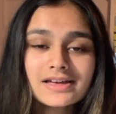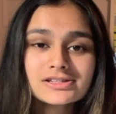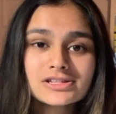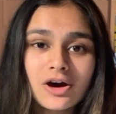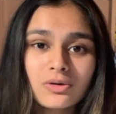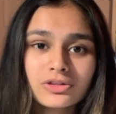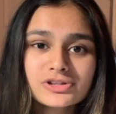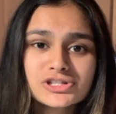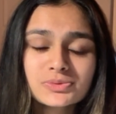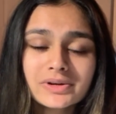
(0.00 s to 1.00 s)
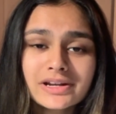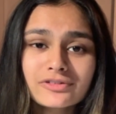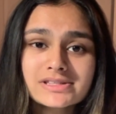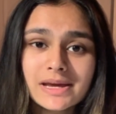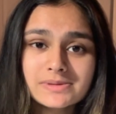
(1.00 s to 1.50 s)
So there's 3
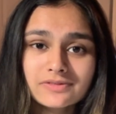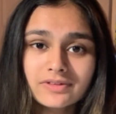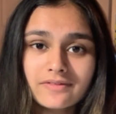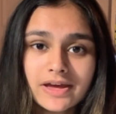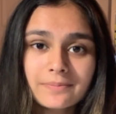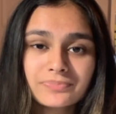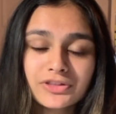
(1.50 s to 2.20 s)
different types of living.